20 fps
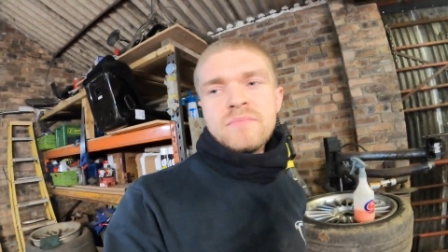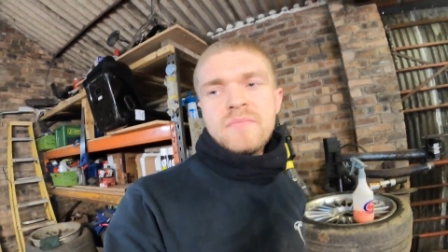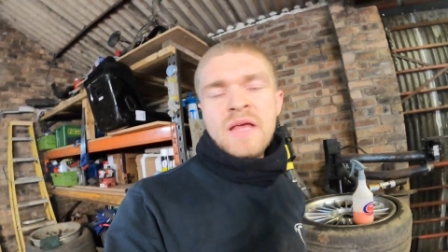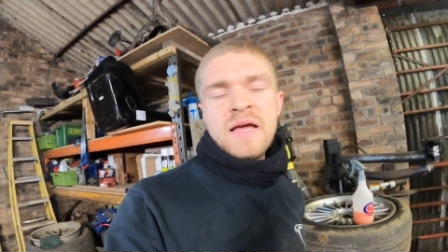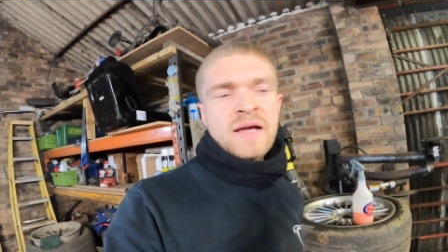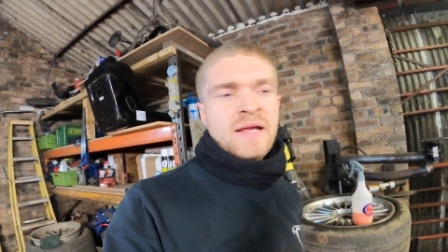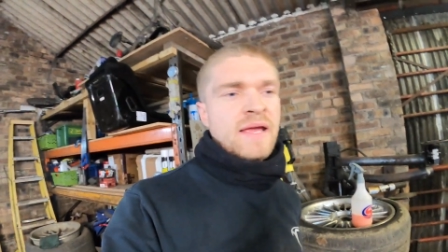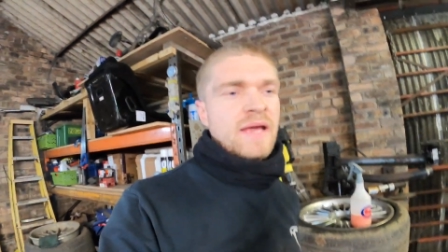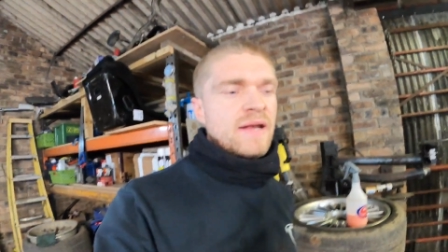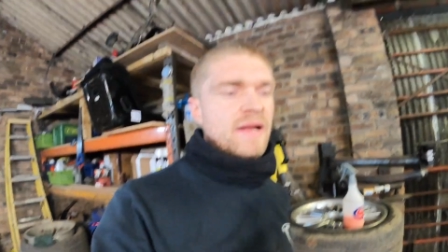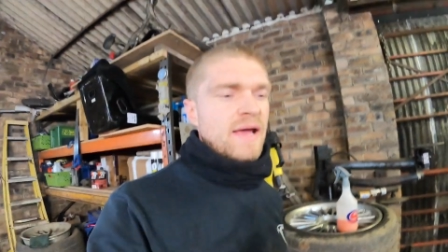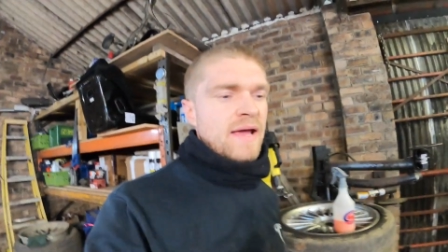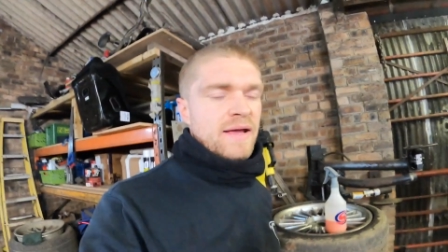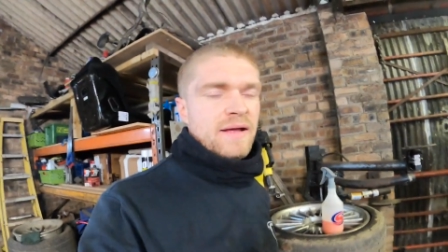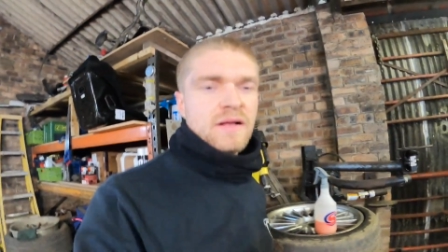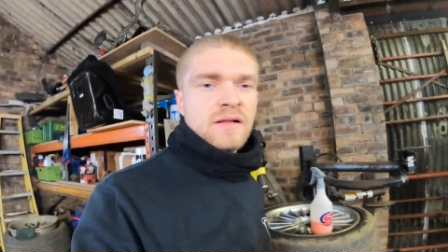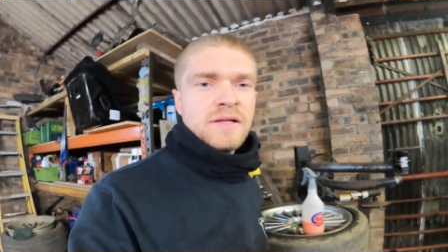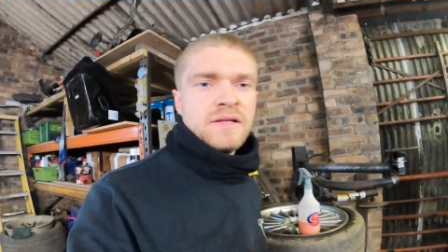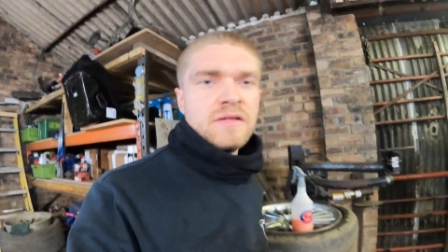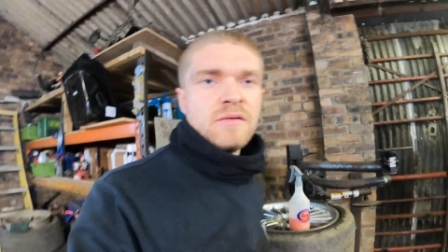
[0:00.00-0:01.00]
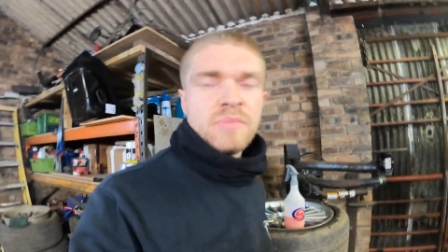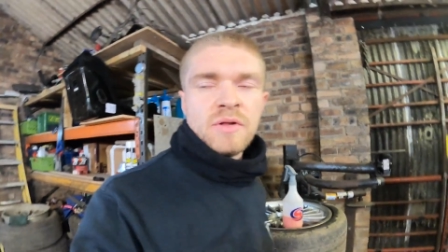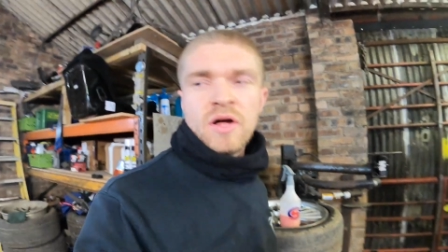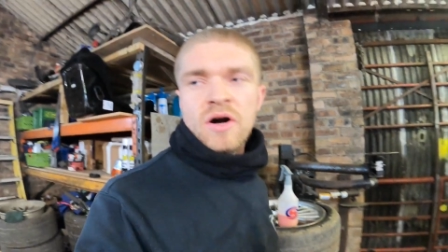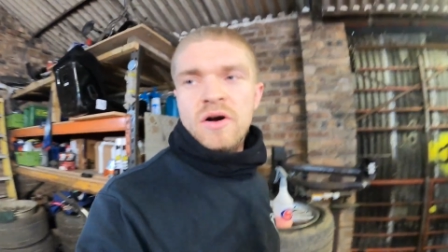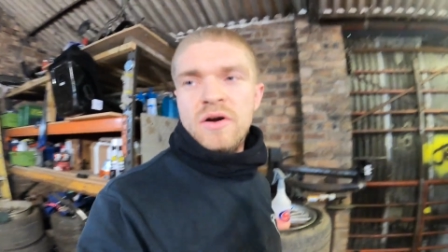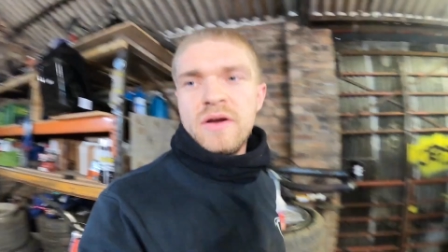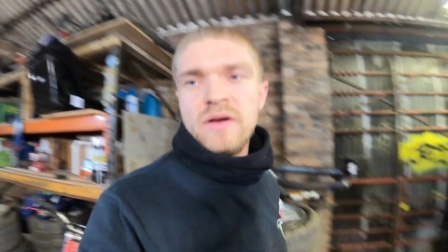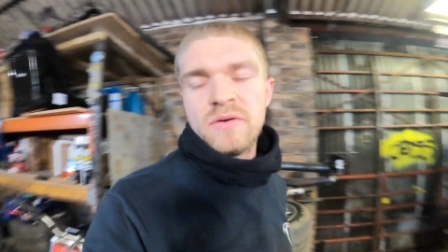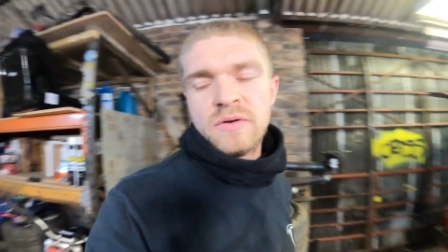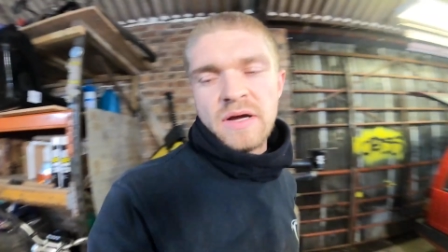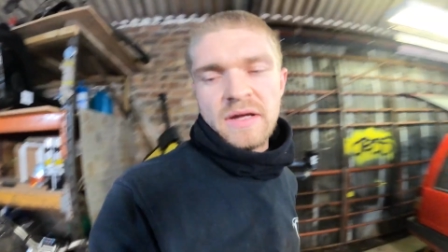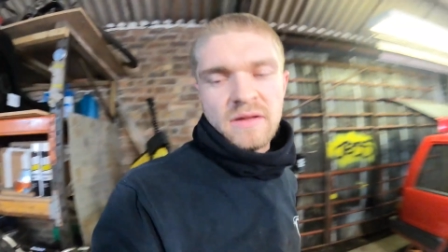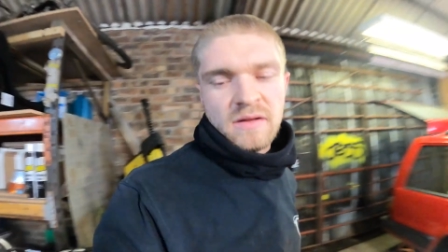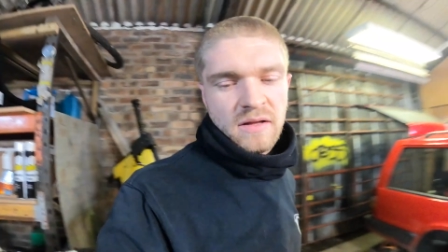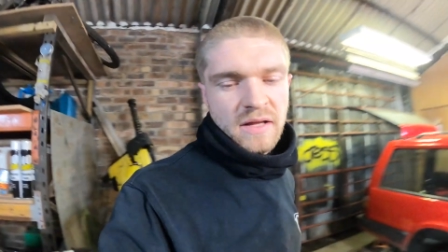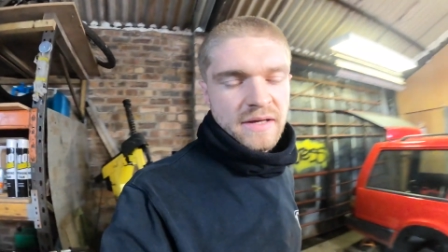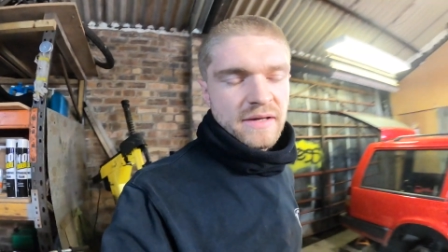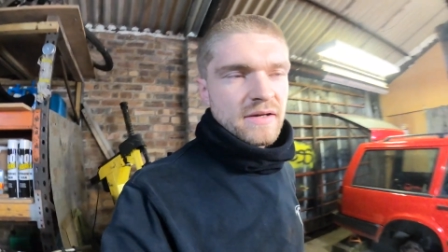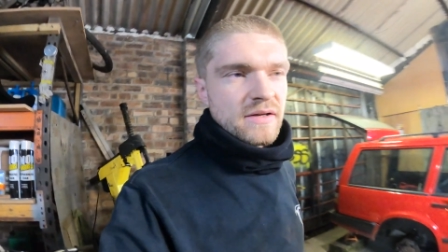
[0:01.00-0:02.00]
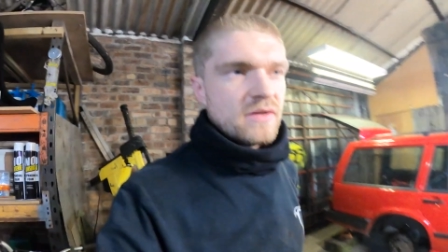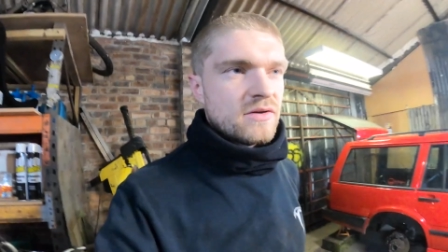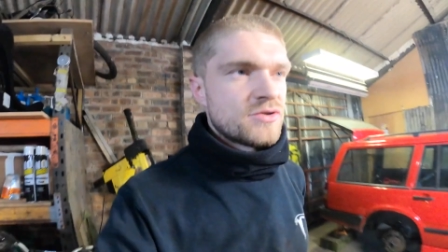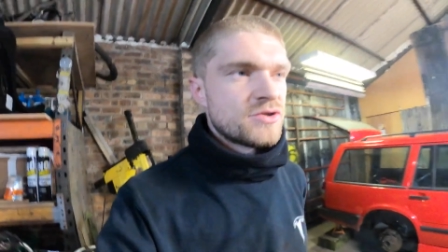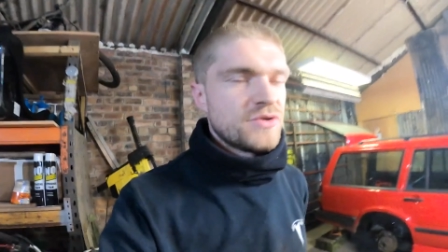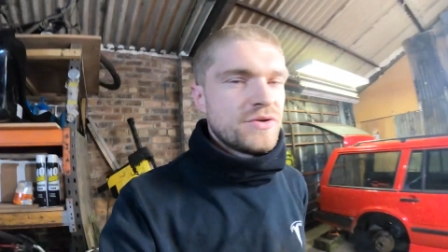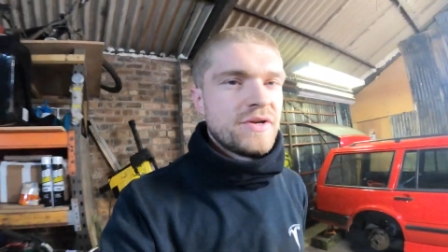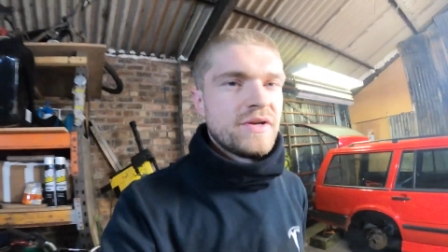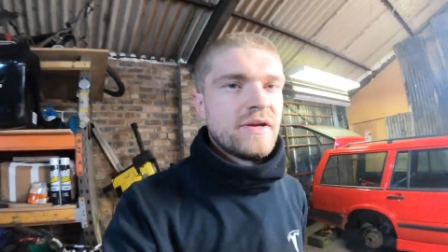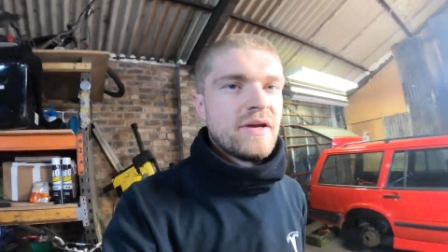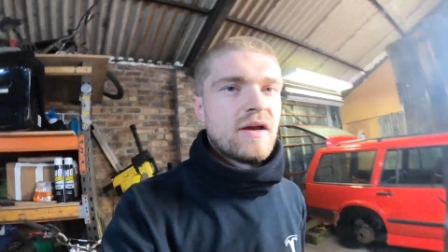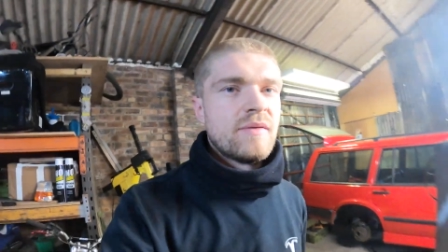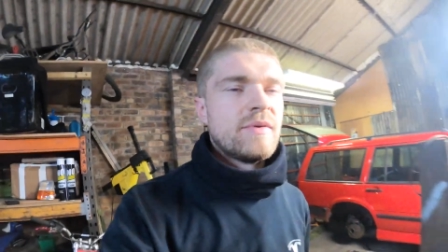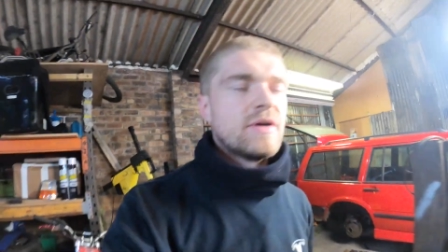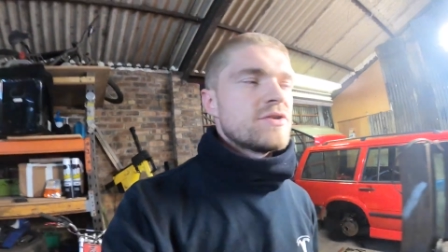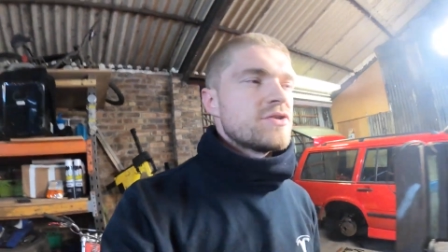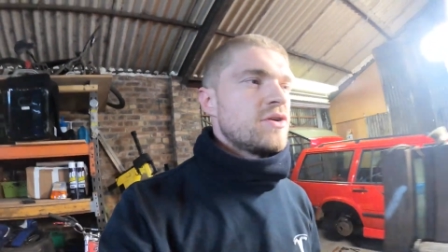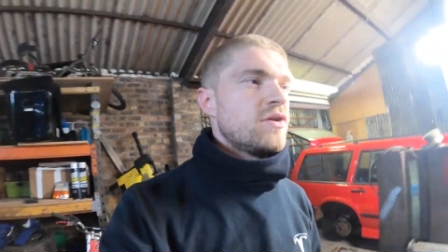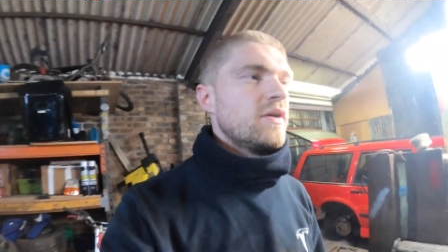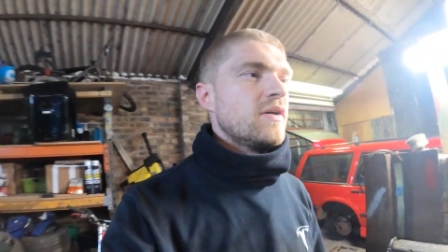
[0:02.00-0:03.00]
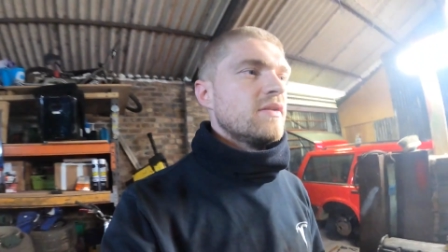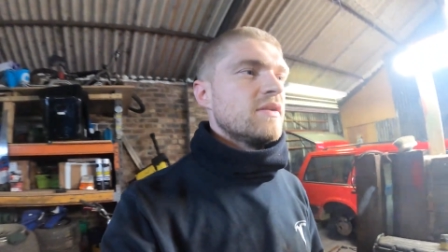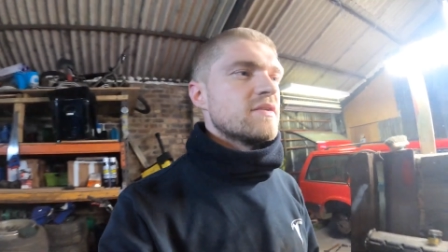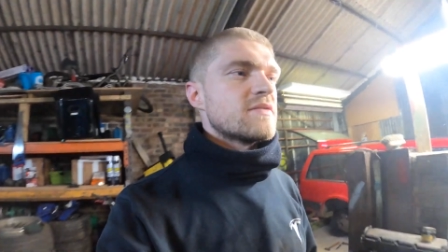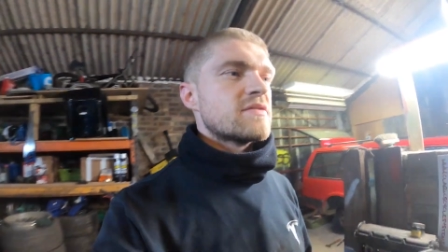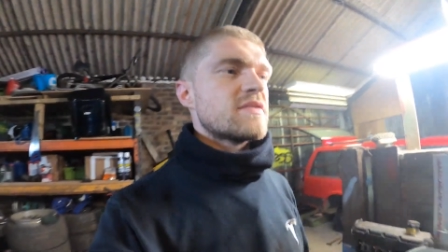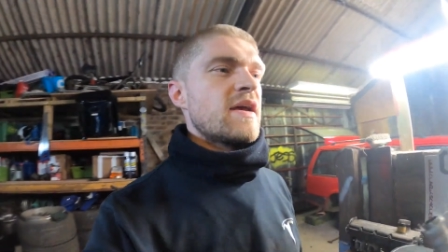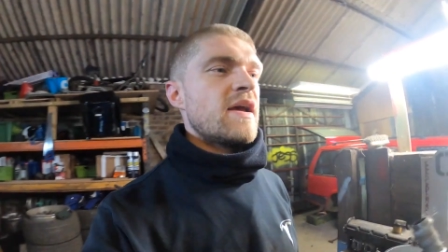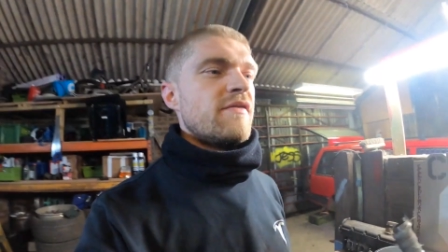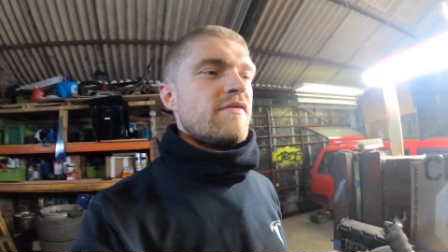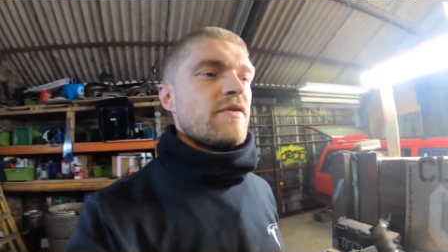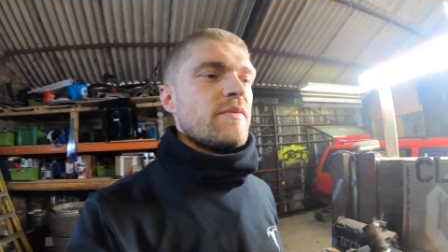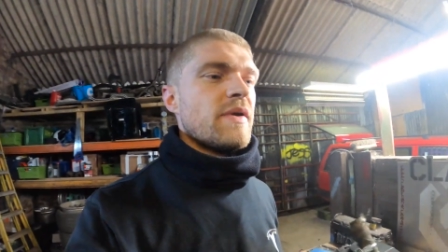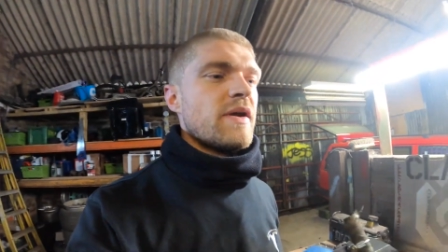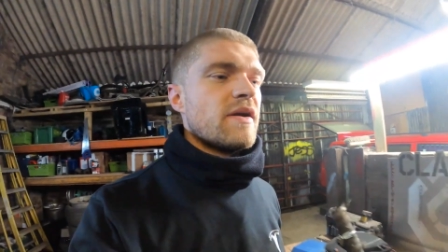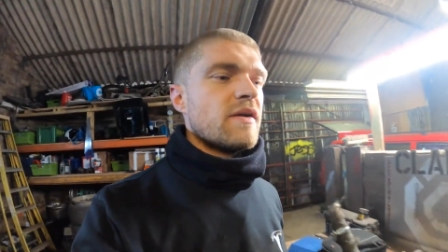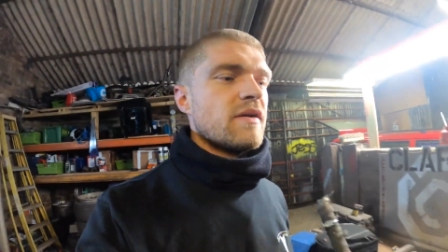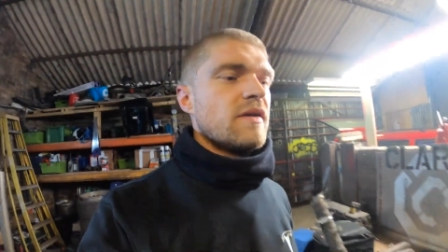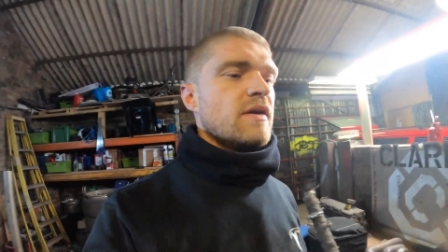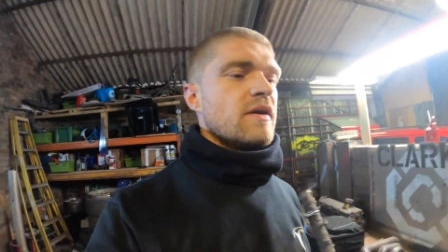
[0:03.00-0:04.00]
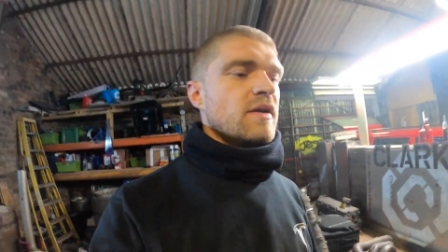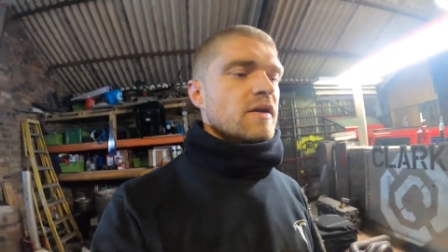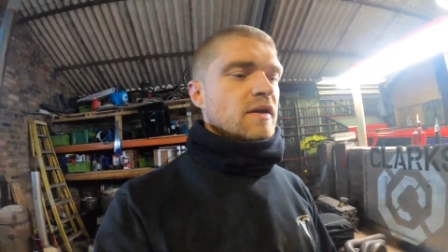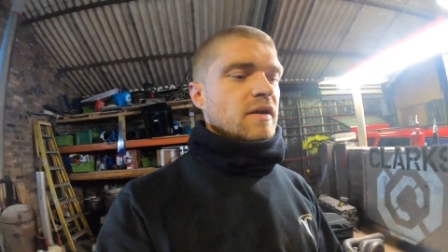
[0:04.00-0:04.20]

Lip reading: I can clean the block, I'll get the light and I'll show you how much oil is everywhere.